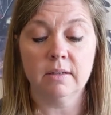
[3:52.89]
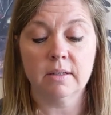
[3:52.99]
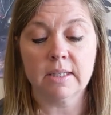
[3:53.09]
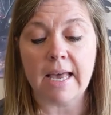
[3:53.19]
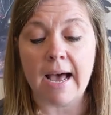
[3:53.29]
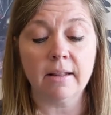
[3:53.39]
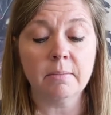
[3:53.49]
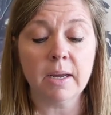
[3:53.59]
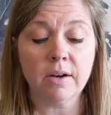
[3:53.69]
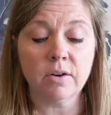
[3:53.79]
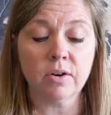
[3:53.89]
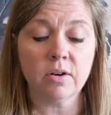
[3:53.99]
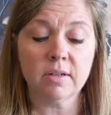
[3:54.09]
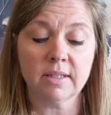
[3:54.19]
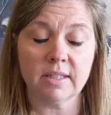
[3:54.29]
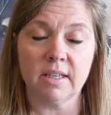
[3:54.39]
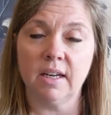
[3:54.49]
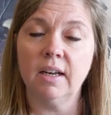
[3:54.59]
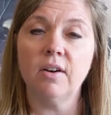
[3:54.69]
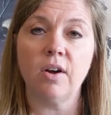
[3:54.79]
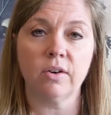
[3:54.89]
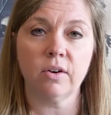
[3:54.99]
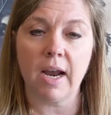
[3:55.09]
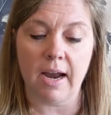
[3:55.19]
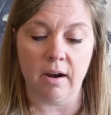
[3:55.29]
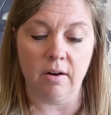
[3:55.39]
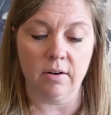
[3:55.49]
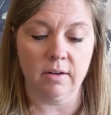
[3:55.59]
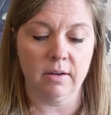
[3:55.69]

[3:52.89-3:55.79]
"Salamander sitting on her hair."